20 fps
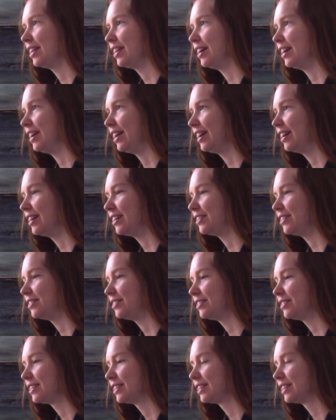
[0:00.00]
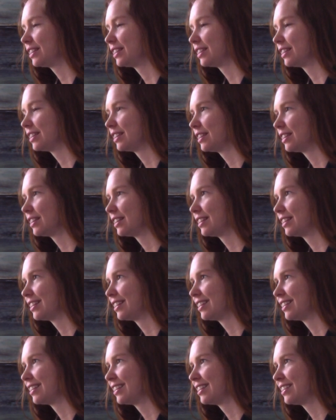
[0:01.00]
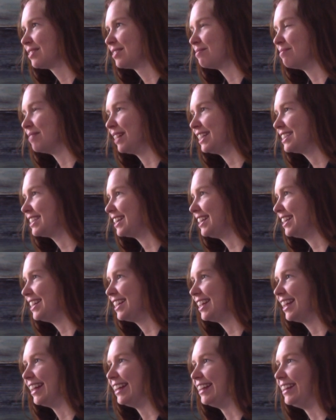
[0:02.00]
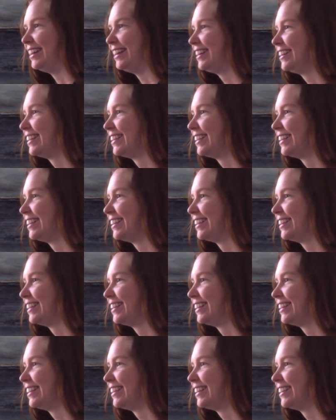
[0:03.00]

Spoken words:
There you go. Best that you can.